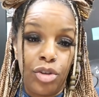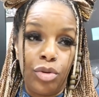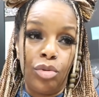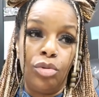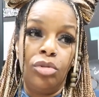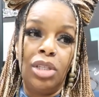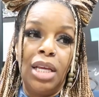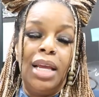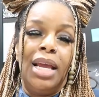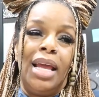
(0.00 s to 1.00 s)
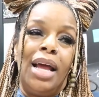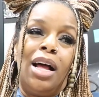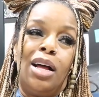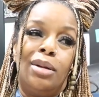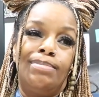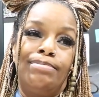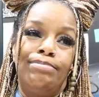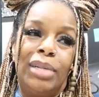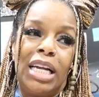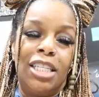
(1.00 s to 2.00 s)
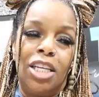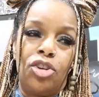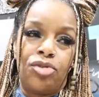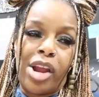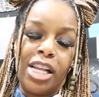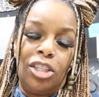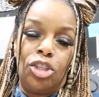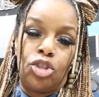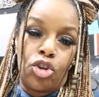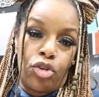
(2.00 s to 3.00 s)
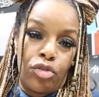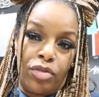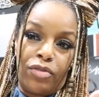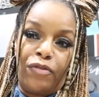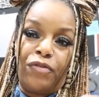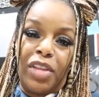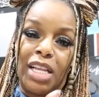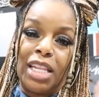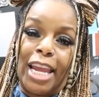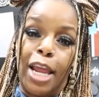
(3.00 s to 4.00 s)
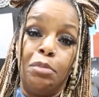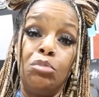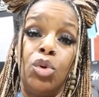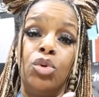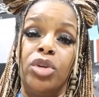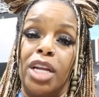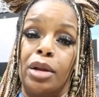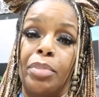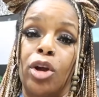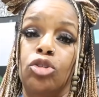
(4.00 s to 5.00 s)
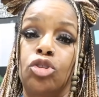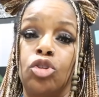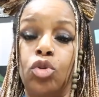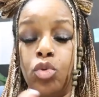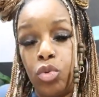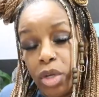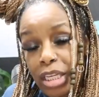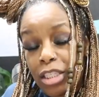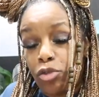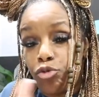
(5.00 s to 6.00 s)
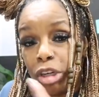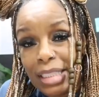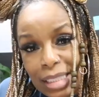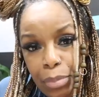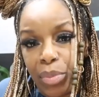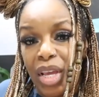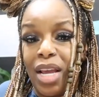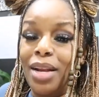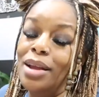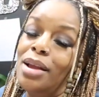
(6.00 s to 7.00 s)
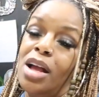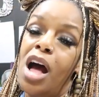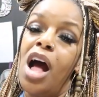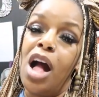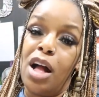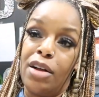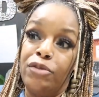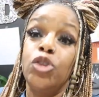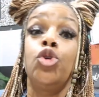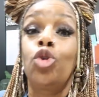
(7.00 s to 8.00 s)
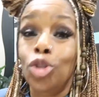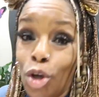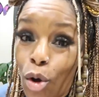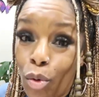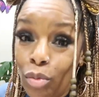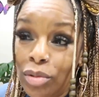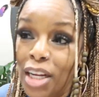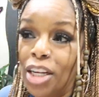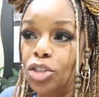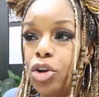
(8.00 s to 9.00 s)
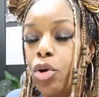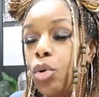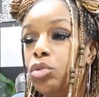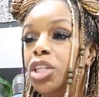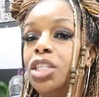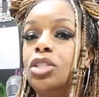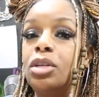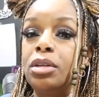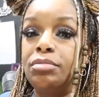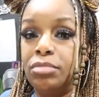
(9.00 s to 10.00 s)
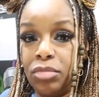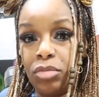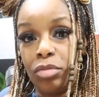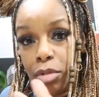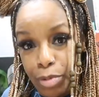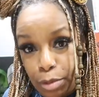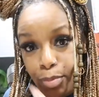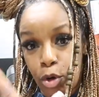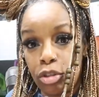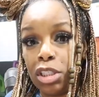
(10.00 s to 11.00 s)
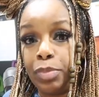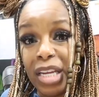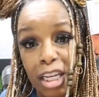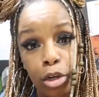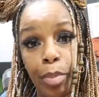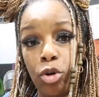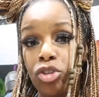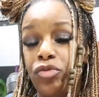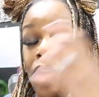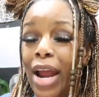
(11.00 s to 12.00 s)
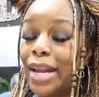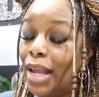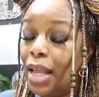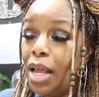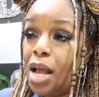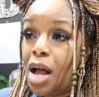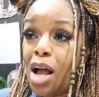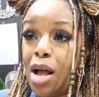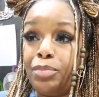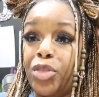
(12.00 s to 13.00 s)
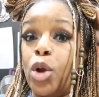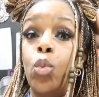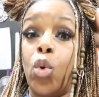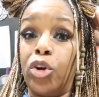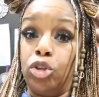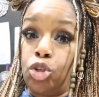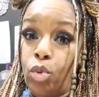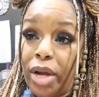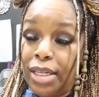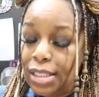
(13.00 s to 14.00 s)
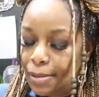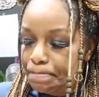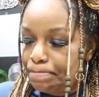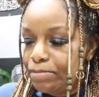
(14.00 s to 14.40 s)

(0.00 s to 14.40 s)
you use, um, because it creates a certain feeling and mood in a person who is the recipient of your tone. And a tone is the, the person speaking, the person writing, um, their word choice.